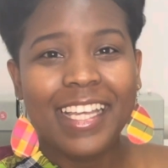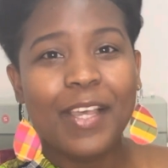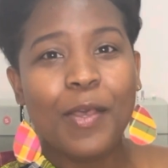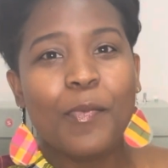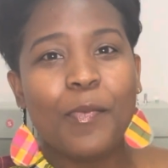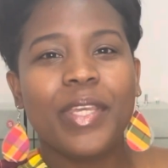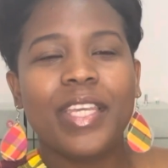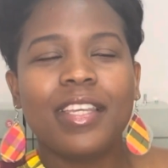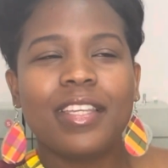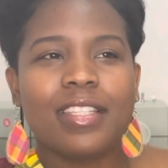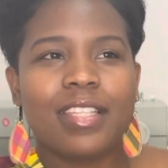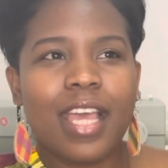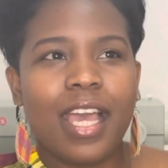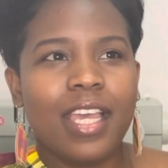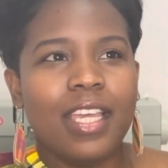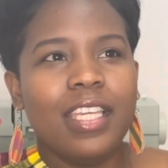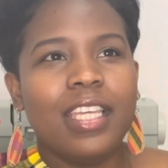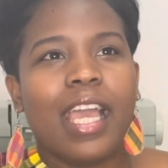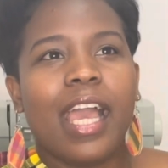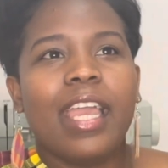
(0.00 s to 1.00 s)
because
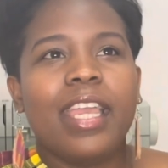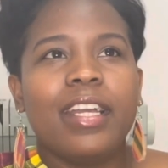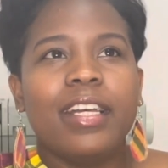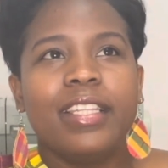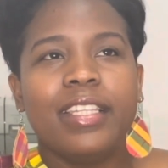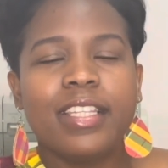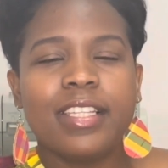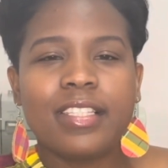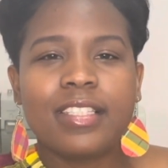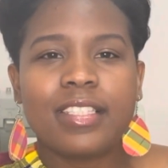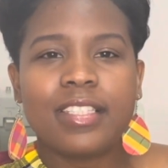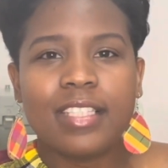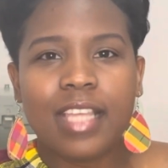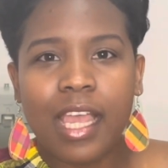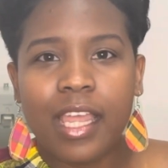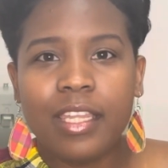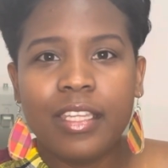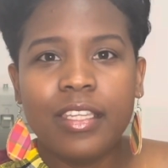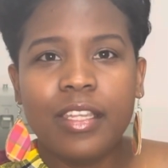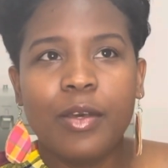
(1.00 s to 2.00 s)
I
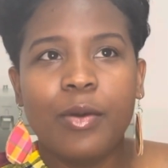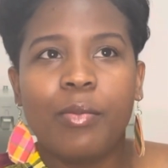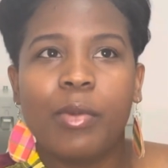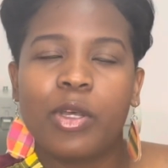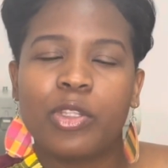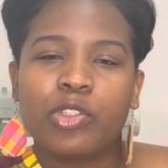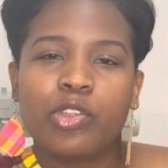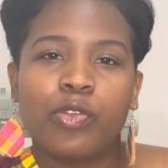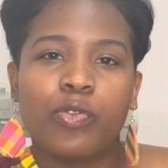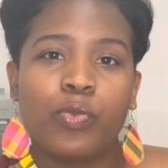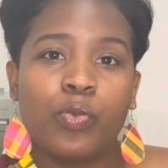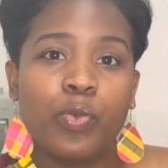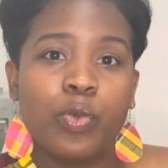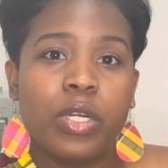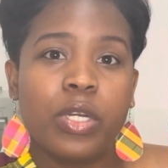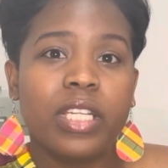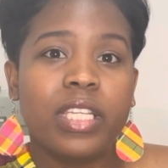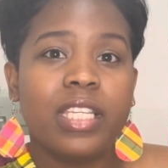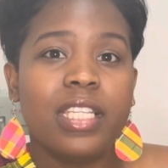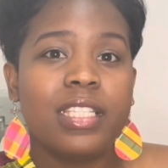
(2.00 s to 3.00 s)
understand the amount of
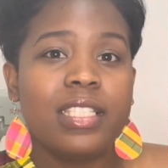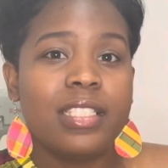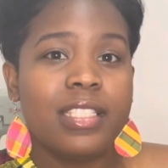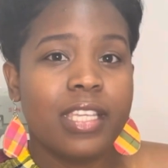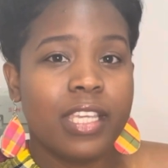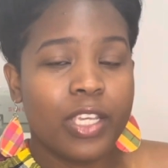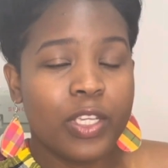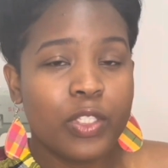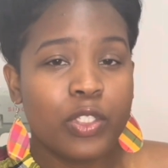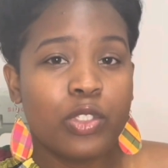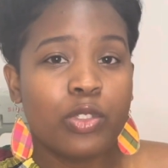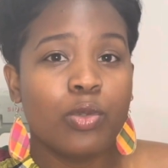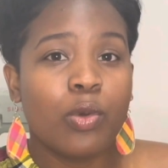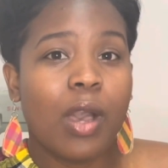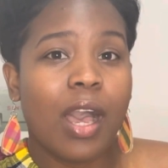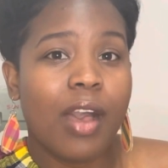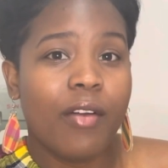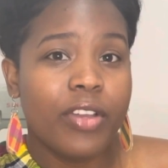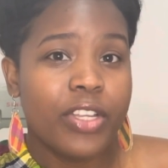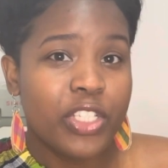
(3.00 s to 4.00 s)
work it takes to
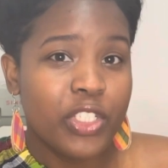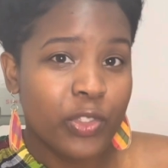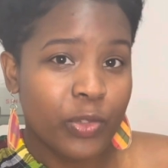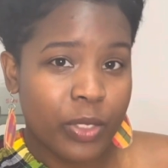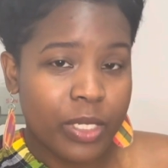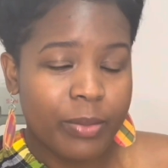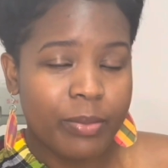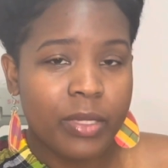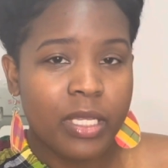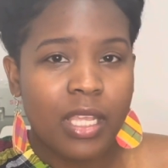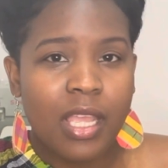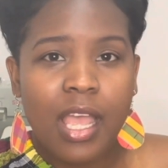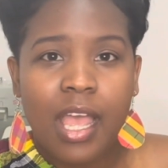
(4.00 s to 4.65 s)
have a dream